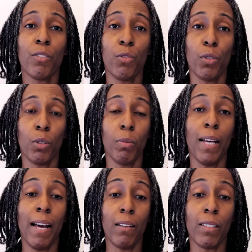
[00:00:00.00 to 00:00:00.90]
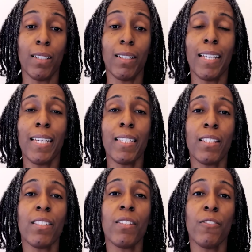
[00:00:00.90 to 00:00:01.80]
of affordable housing
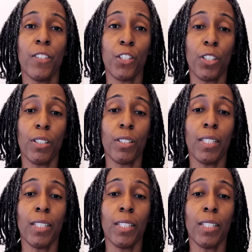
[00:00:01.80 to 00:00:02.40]
isn't sufficient